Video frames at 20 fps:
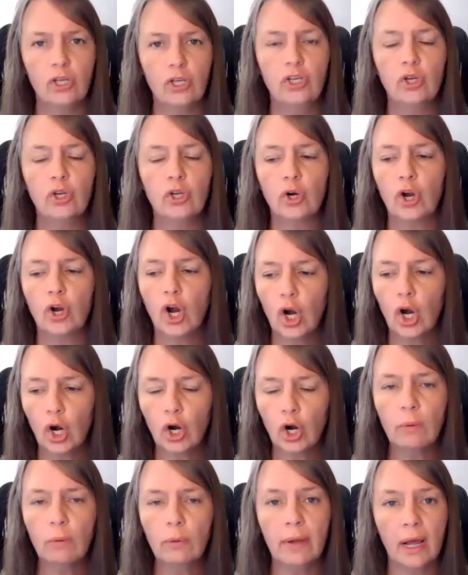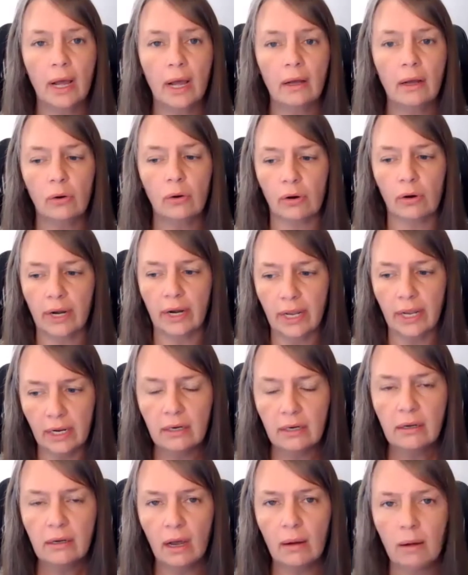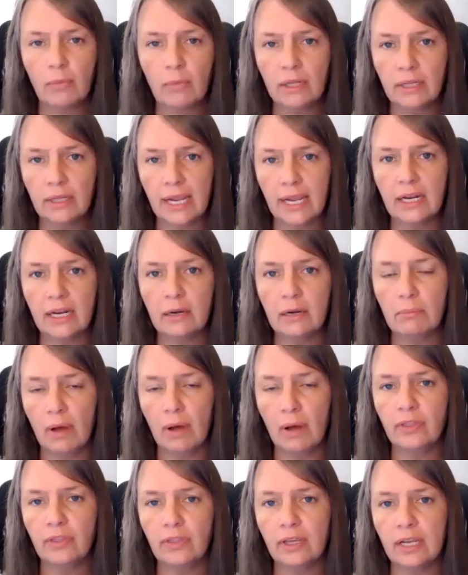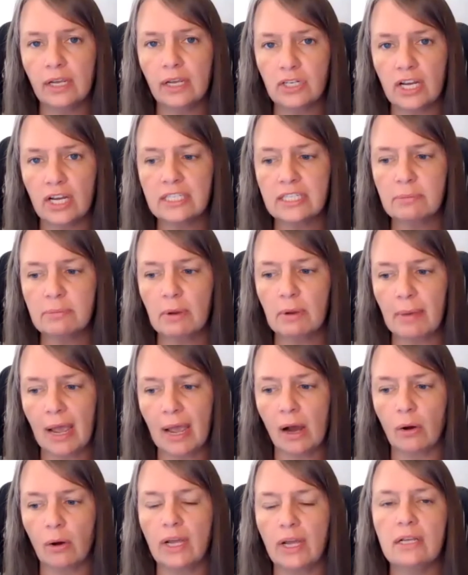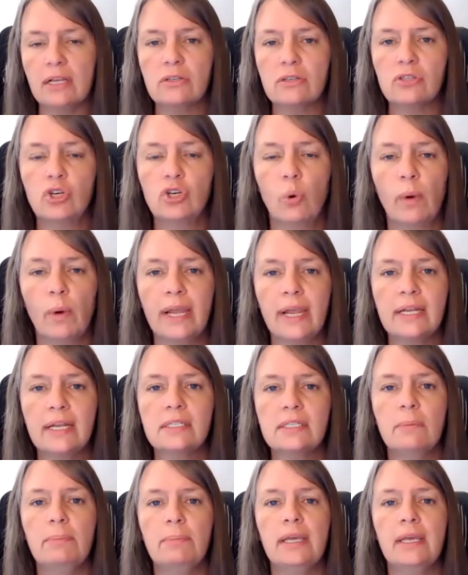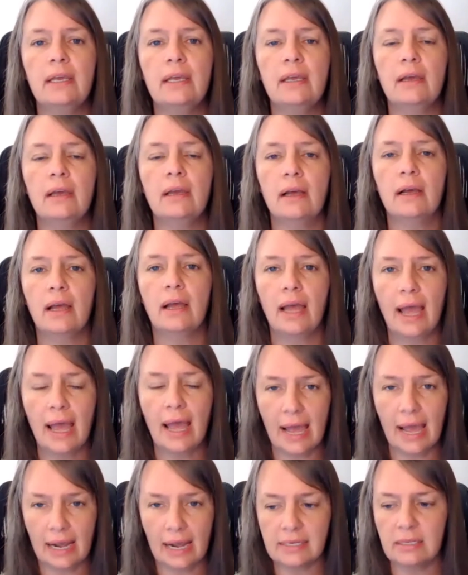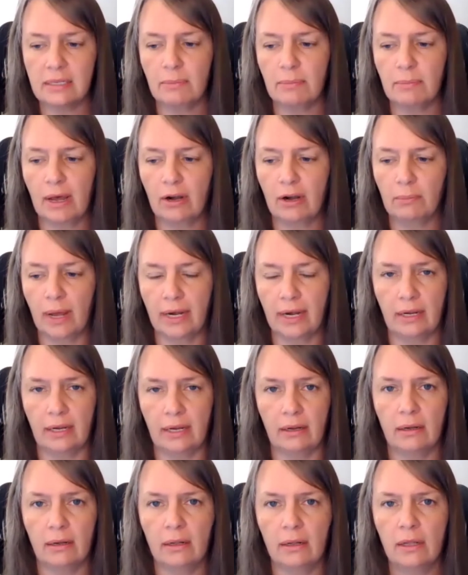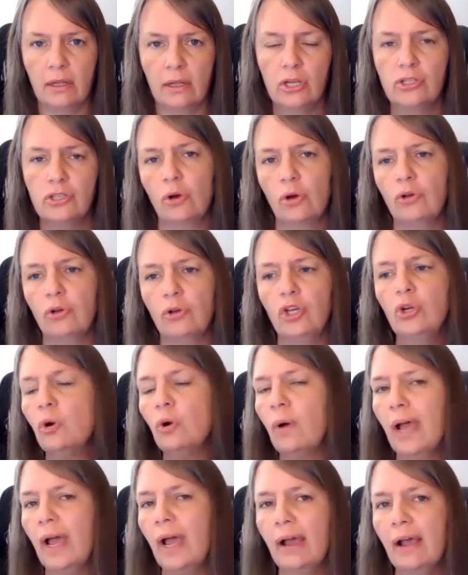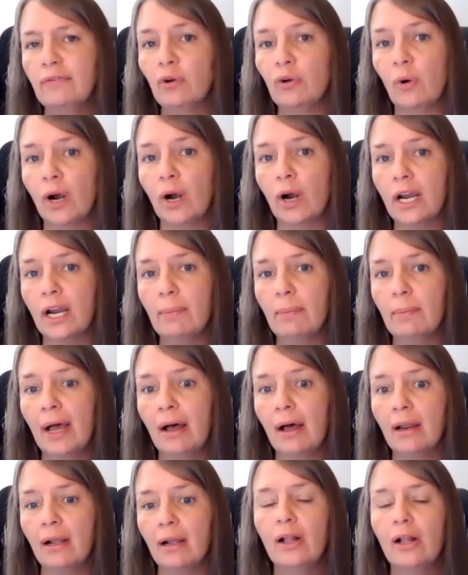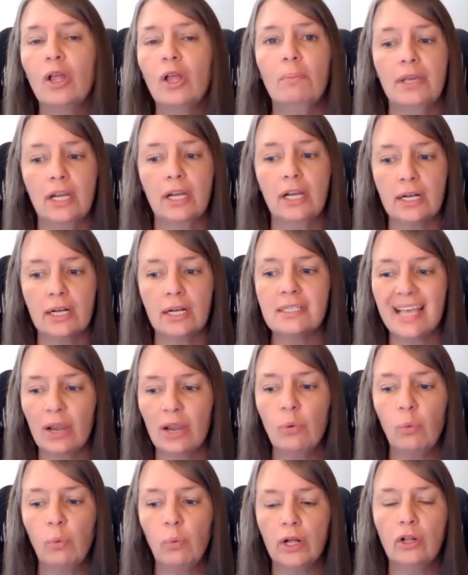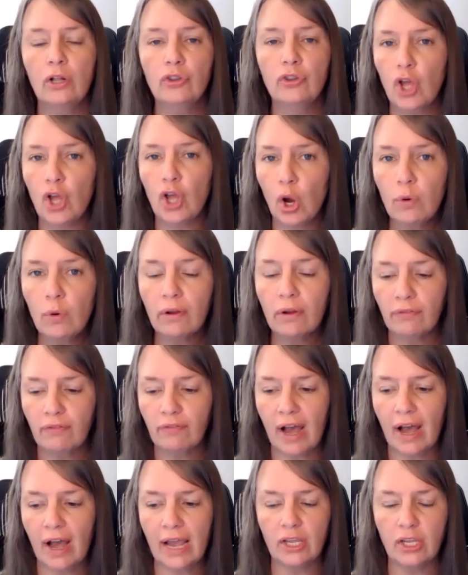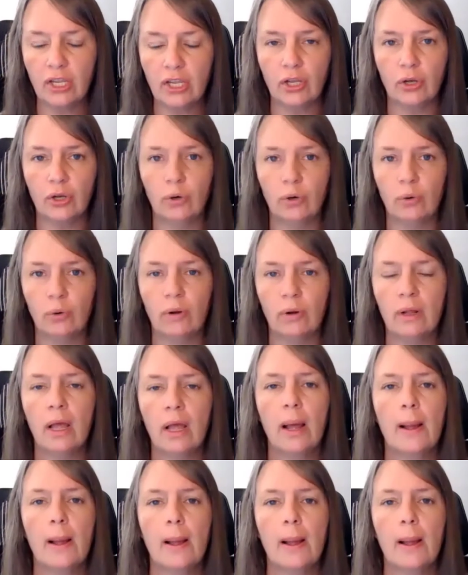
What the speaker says: Your IRMA or income related monthly adjustment amount is going to be X amount of money. So you don't have to worry about it because they will notify you